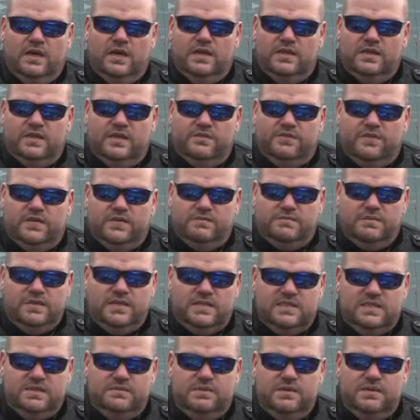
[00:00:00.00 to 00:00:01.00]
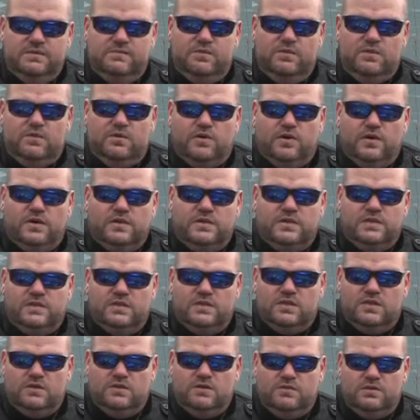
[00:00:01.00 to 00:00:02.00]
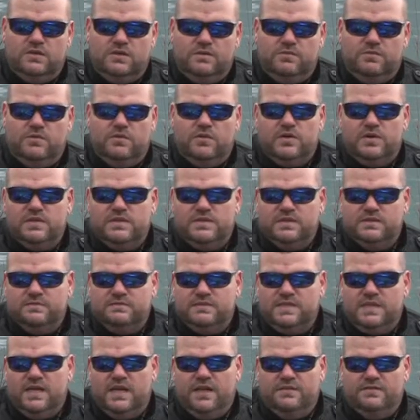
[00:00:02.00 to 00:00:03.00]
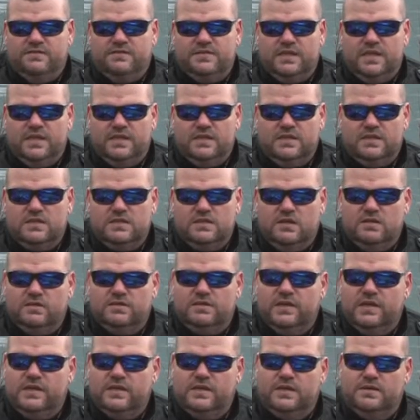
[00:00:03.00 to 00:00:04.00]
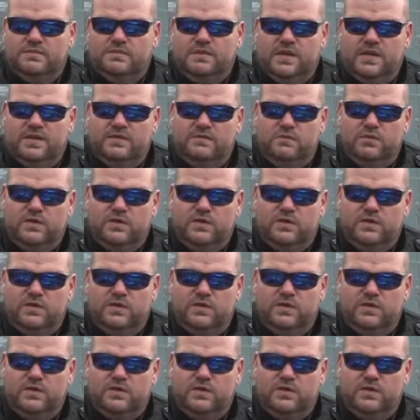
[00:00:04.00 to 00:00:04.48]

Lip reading: different PCB boards, so the boards themselves and the soldering in them can